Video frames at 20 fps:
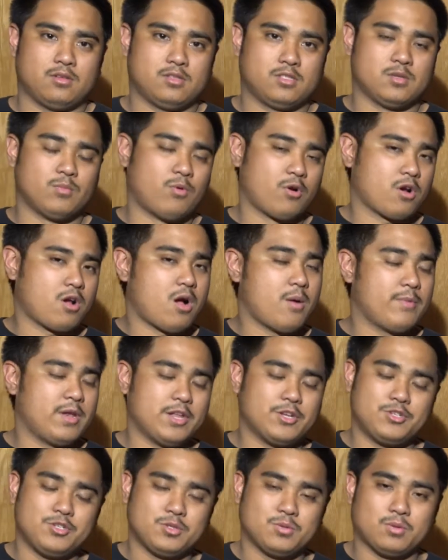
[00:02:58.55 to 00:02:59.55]
Some more common
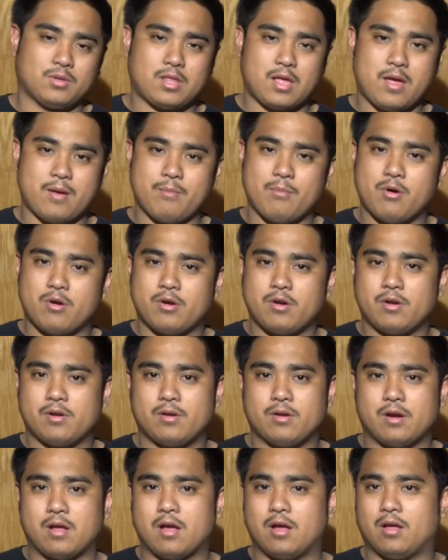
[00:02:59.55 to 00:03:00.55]
issues with that
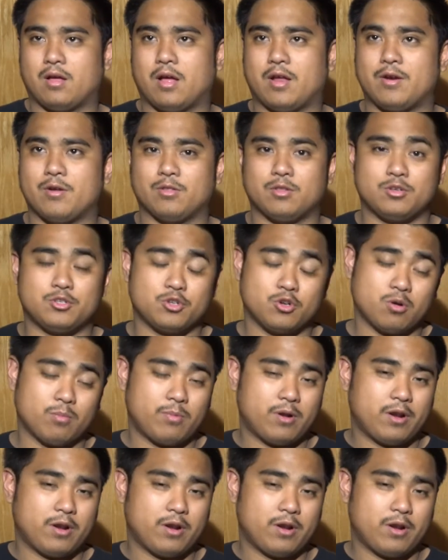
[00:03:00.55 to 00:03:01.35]
motor. I know the journal